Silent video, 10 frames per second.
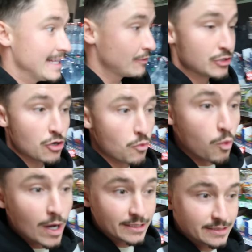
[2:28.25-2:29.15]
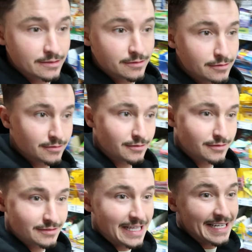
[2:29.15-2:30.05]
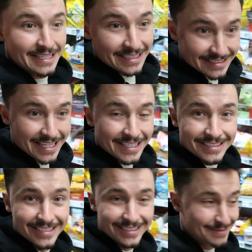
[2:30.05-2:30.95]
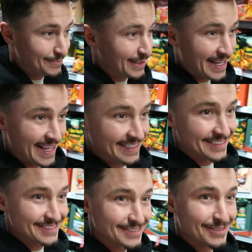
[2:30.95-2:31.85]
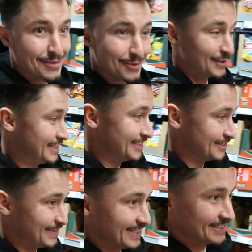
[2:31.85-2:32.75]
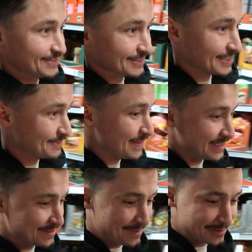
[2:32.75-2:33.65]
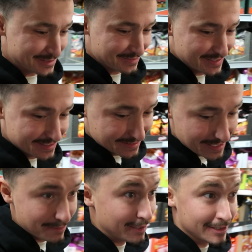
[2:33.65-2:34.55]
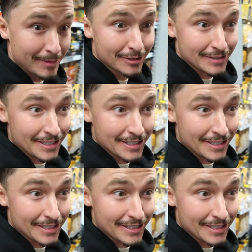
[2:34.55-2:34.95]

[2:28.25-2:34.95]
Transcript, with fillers: you never know what anything says, but hey, we're here. We're gonna make the most of it. We're at the beer